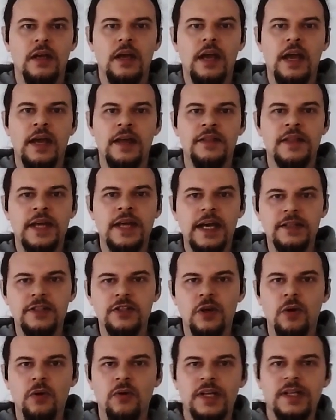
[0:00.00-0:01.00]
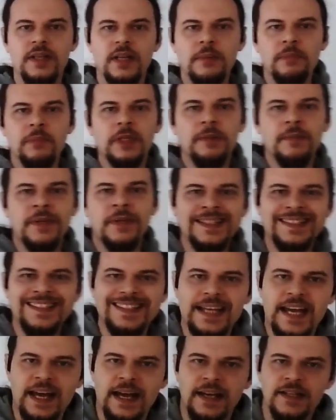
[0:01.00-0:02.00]
And that's already
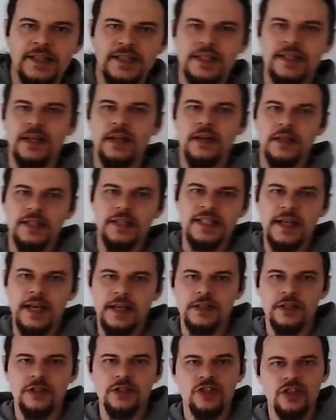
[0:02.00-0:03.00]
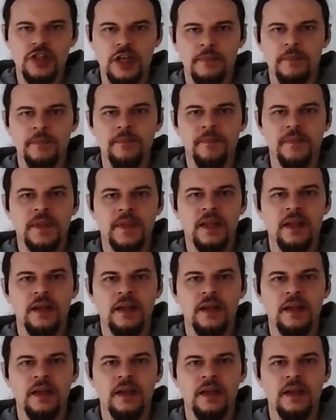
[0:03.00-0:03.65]
implemented as says shim.